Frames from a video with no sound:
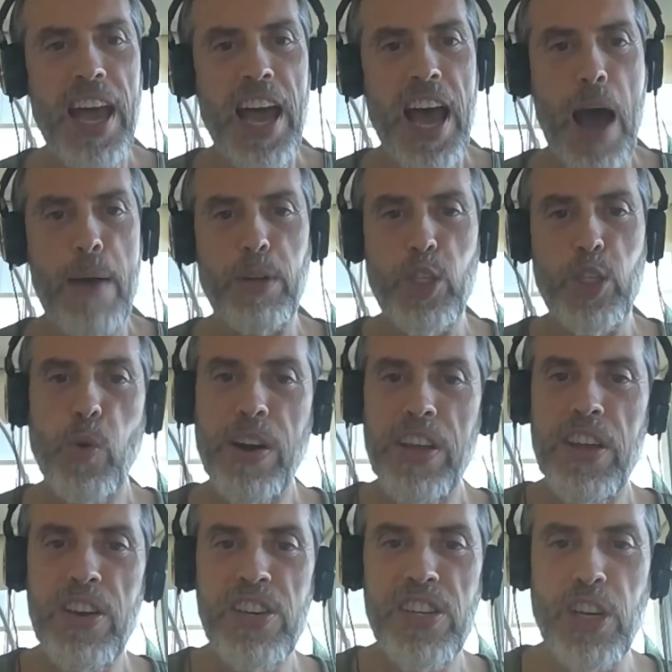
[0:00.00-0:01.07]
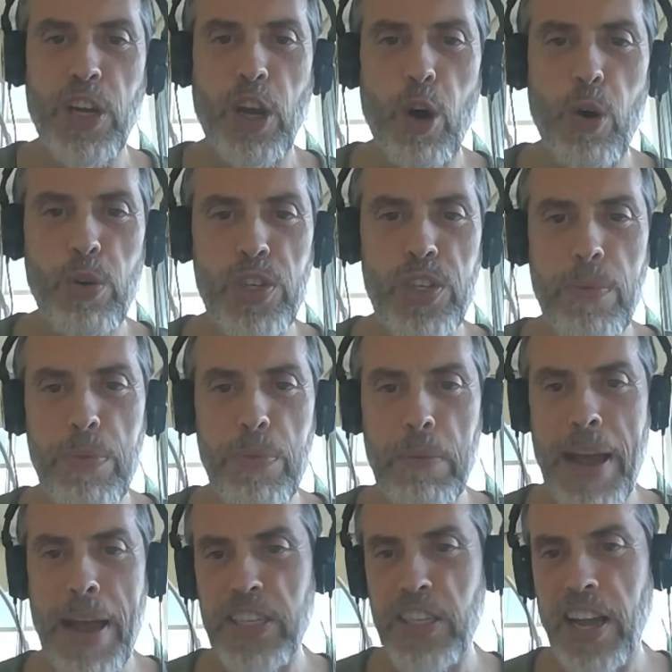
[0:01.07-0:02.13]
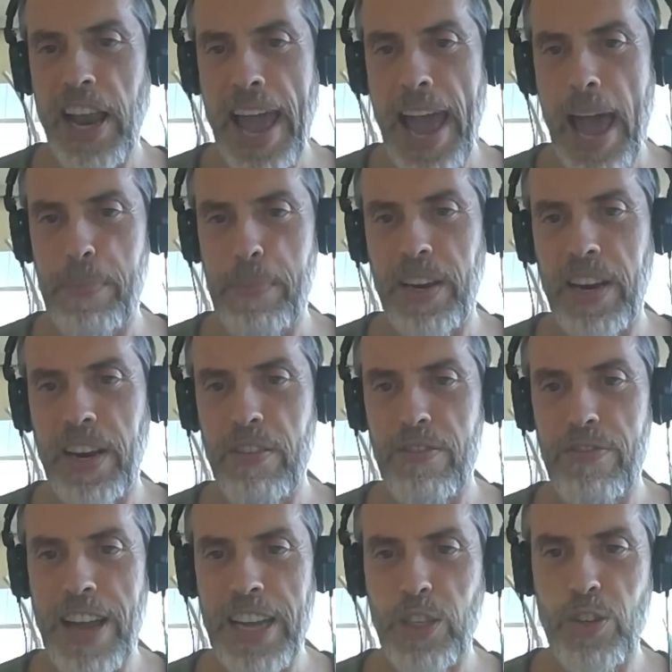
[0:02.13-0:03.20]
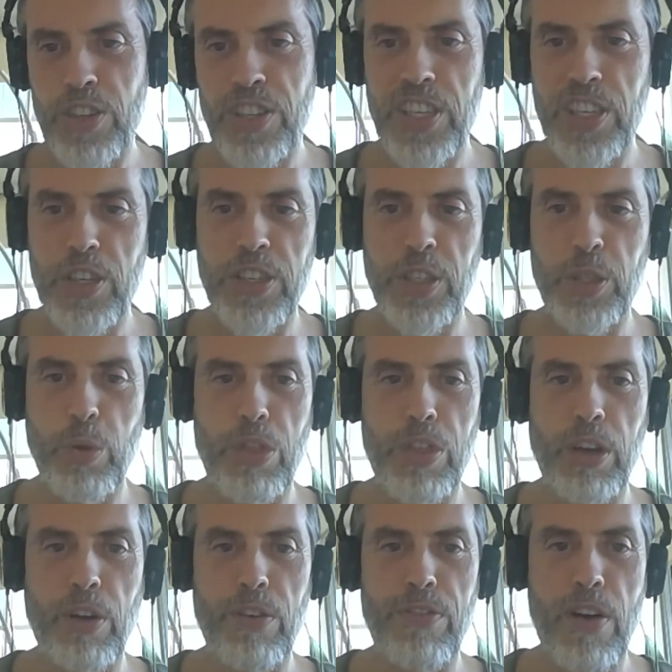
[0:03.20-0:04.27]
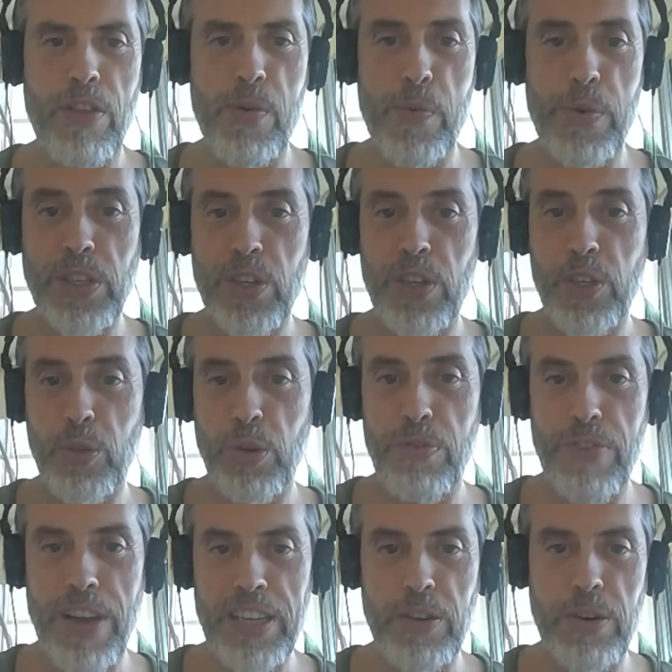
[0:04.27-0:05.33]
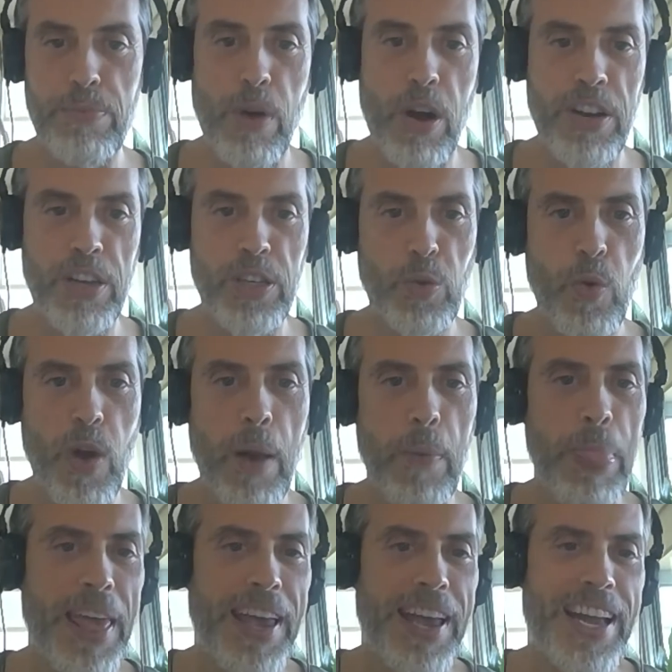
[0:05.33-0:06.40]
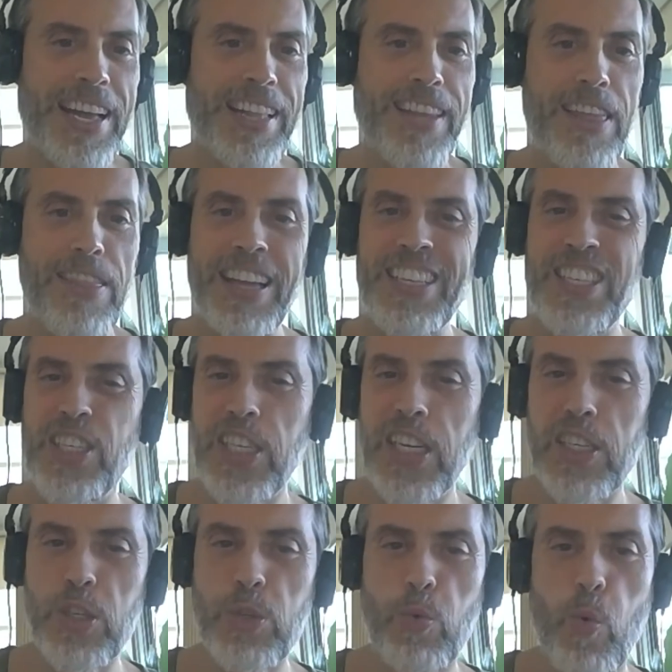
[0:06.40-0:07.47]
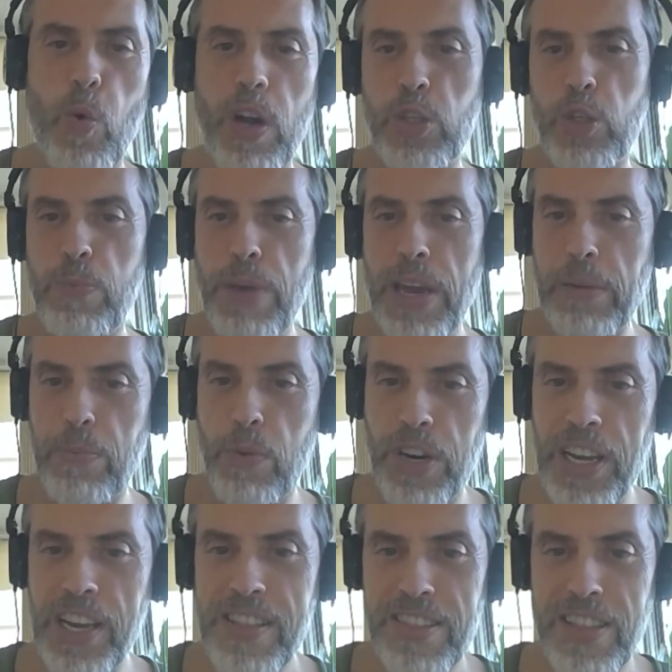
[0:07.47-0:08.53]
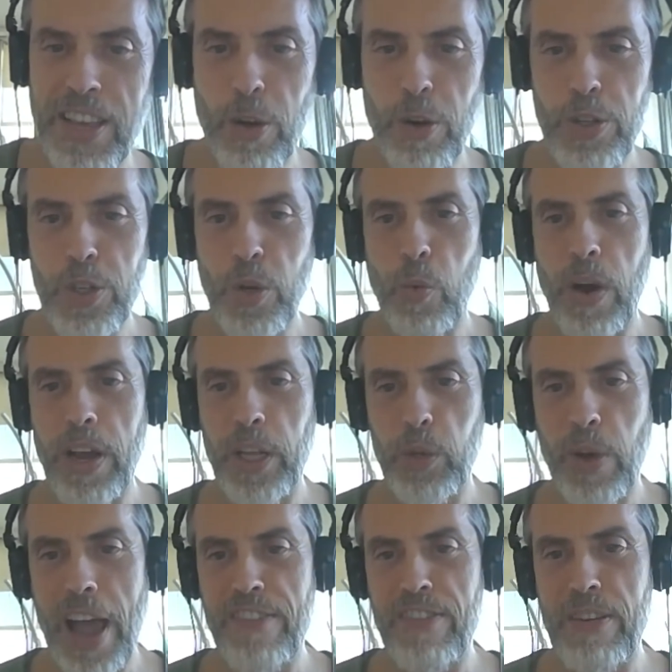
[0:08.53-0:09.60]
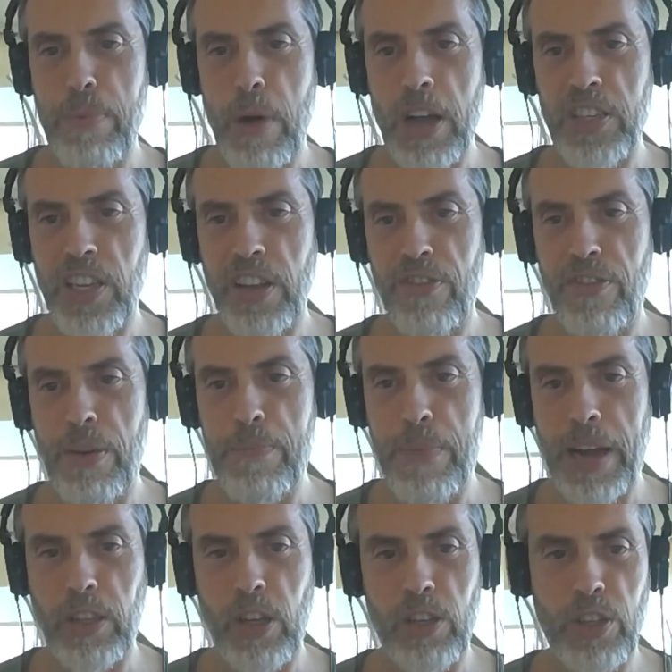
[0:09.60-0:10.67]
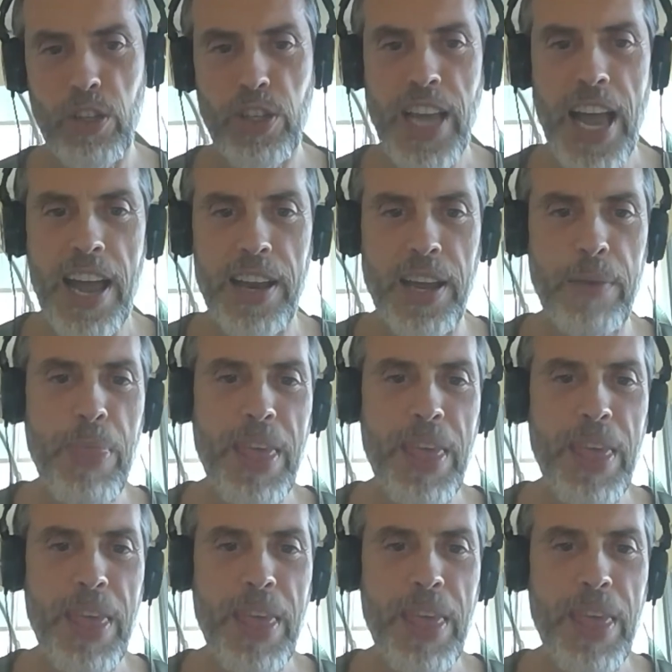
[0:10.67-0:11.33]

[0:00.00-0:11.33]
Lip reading: about 20 years ago, something magical happened and investors started to think of other reasons to invest their money as well. They didn't just want to make money, they also wanted to have a positive impact on society.